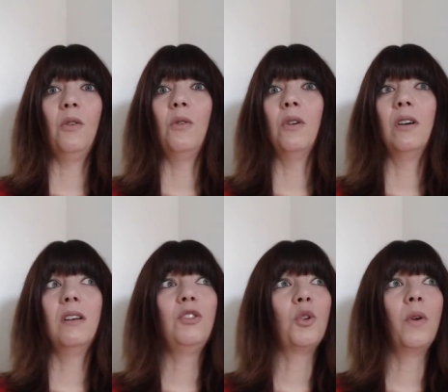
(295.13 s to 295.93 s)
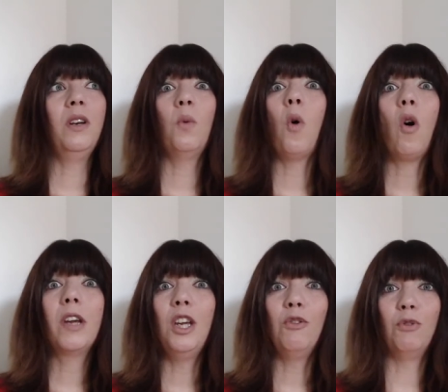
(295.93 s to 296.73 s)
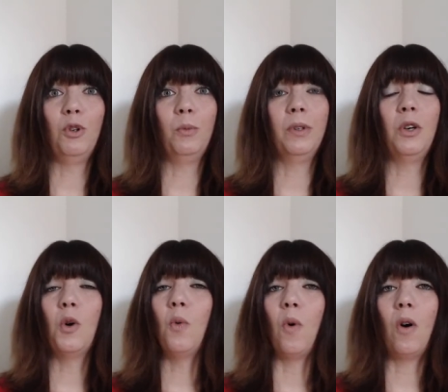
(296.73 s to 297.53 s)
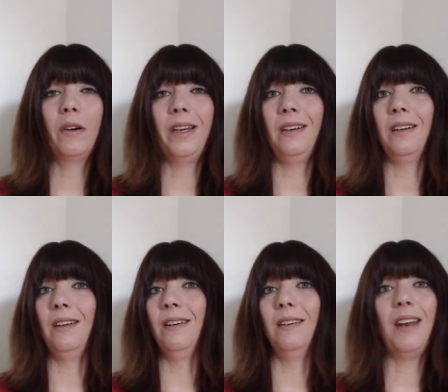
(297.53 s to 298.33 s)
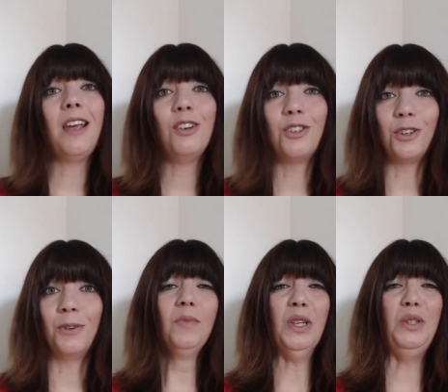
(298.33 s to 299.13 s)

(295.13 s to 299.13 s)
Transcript: or join a walking group and go walking in nature.